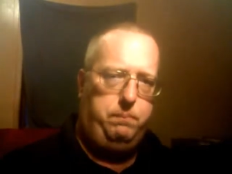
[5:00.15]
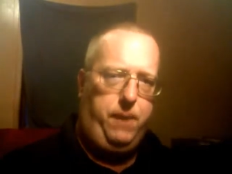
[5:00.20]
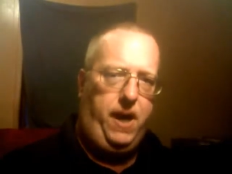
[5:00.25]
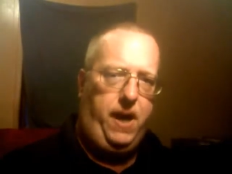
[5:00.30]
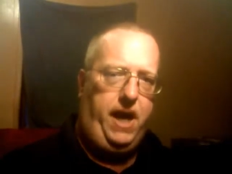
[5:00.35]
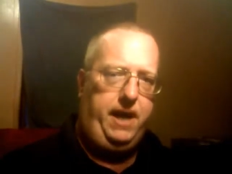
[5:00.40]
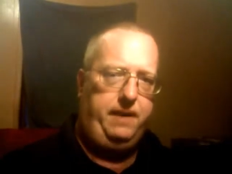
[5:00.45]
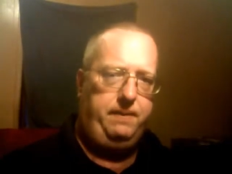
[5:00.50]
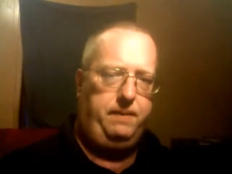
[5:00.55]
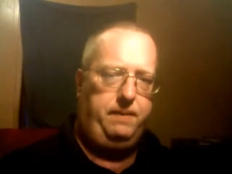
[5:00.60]

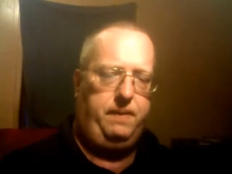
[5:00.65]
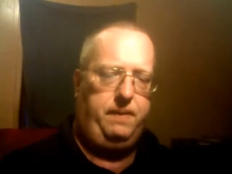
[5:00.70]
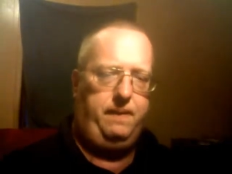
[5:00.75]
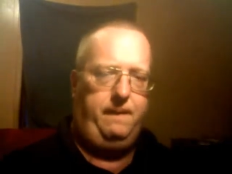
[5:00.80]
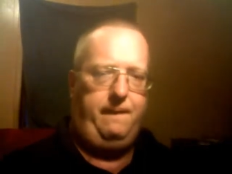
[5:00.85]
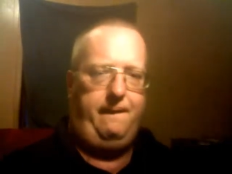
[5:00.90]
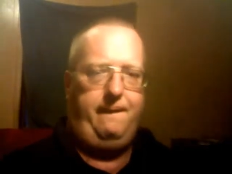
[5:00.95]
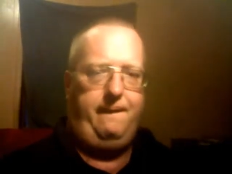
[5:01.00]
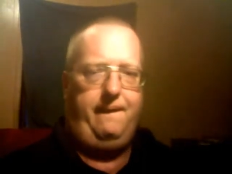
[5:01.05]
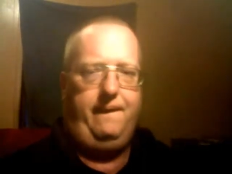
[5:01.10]
But
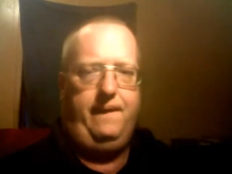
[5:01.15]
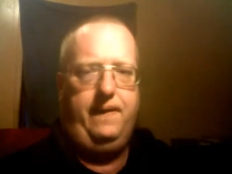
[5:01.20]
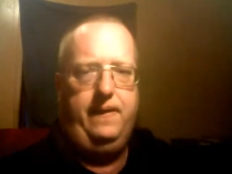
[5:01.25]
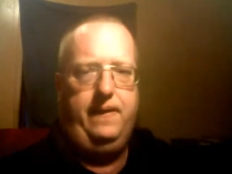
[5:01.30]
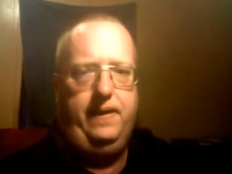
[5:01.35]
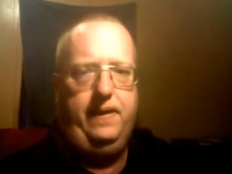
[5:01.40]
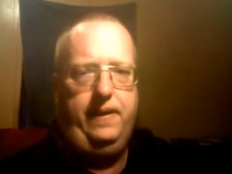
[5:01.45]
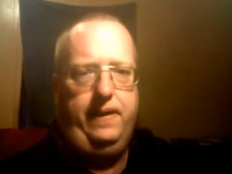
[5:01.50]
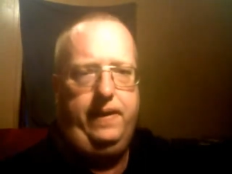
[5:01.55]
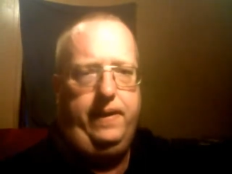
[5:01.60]

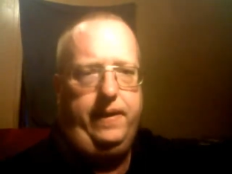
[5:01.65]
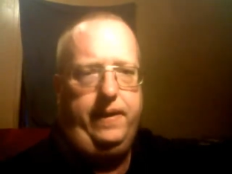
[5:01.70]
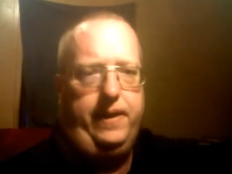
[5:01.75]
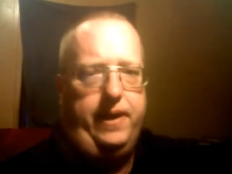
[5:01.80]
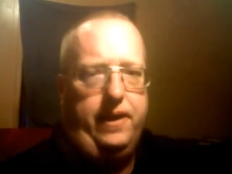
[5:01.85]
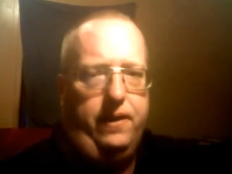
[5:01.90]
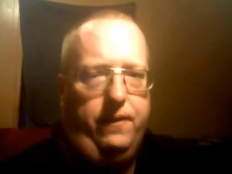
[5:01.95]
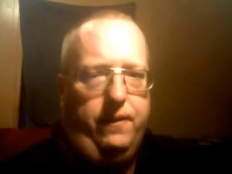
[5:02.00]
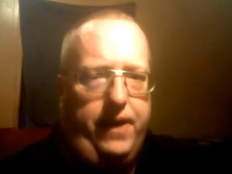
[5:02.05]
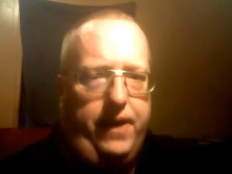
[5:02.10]

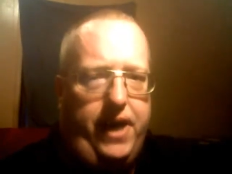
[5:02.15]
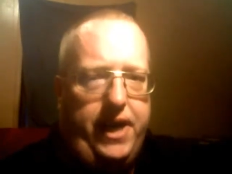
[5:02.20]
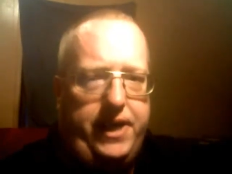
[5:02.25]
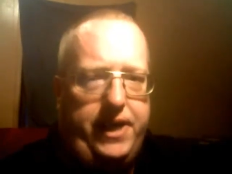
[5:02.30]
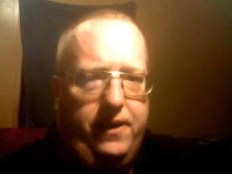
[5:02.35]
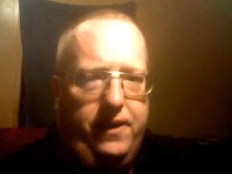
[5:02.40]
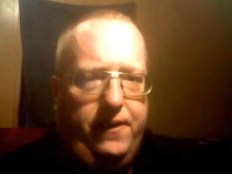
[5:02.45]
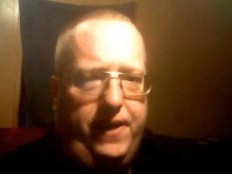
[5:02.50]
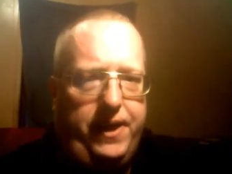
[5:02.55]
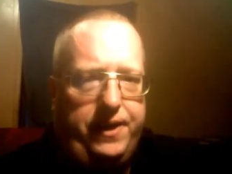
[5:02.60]
you know, the
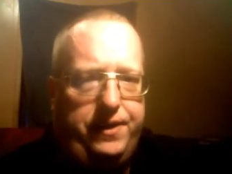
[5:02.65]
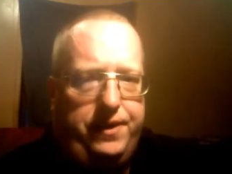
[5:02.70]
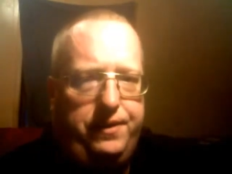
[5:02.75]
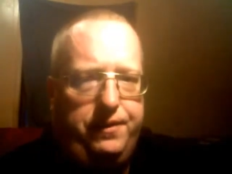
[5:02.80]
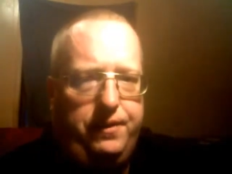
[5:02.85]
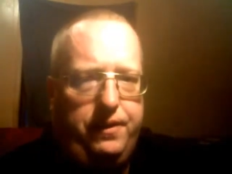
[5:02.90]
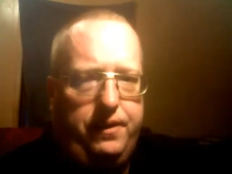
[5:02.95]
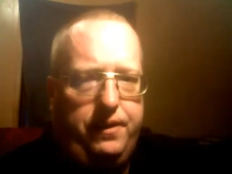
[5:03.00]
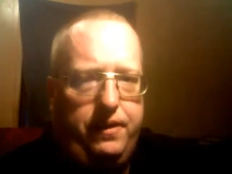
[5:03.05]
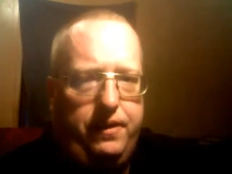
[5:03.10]
ideal that
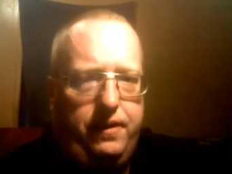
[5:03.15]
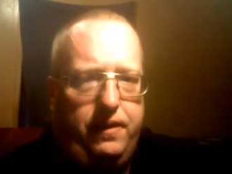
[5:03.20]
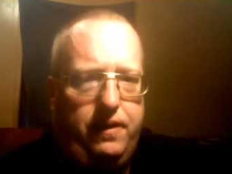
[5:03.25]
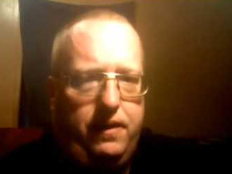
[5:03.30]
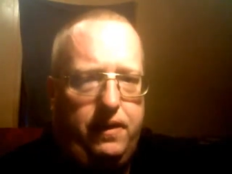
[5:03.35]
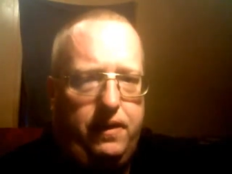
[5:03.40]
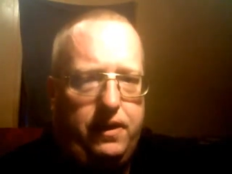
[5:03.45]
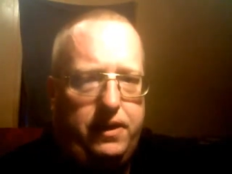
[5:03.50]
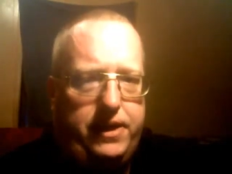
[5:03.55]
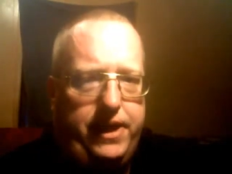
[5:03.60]

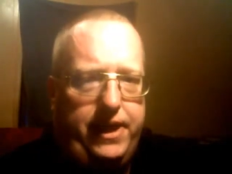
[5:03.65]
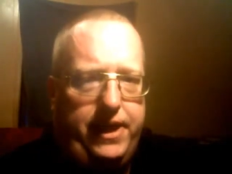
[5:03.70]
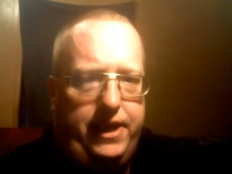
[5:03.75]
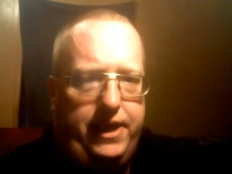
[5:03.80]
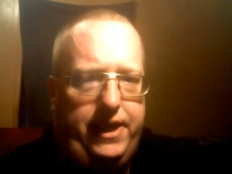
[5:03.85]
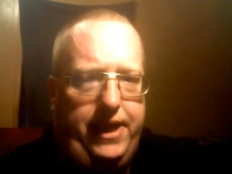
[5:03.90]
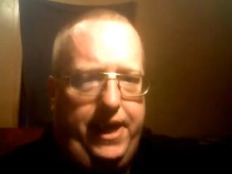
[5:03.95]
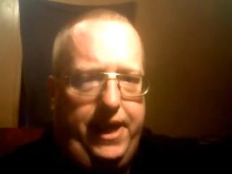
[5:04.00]
10